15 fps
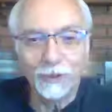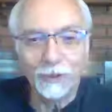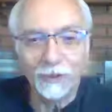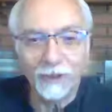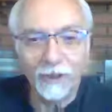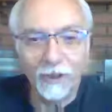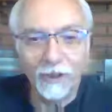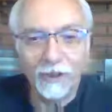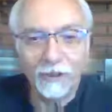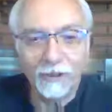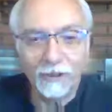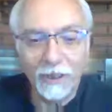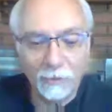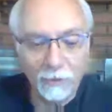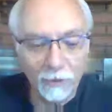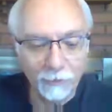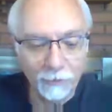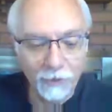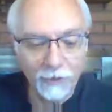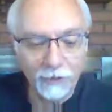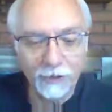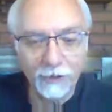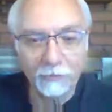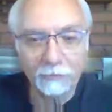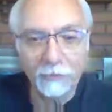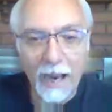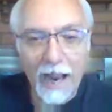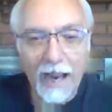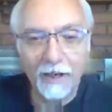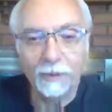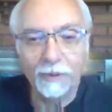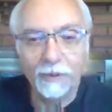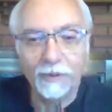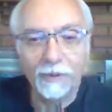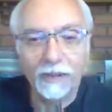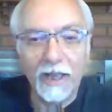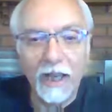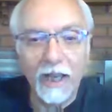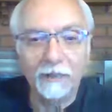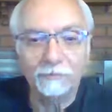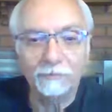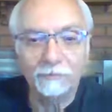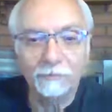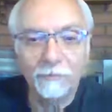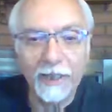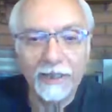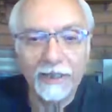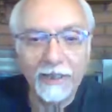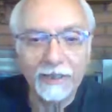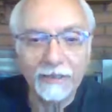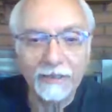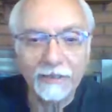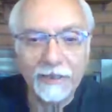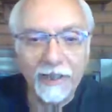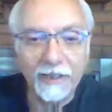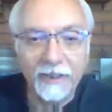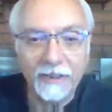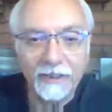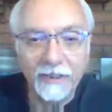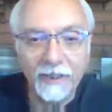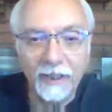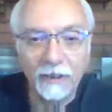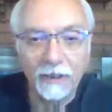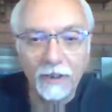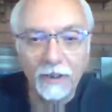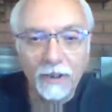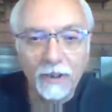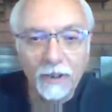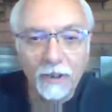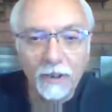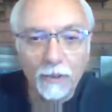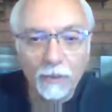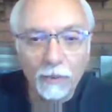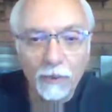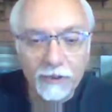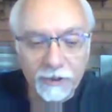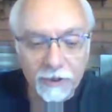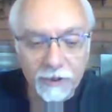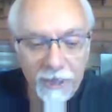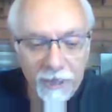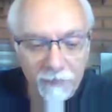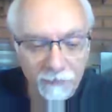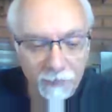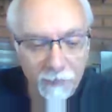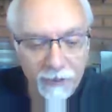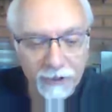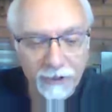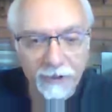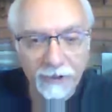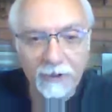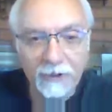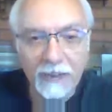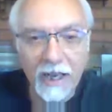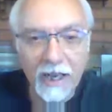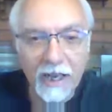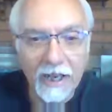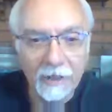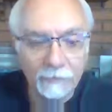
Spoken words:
Jerry Garner, your neighborhood realtor, back with my daily real estate information.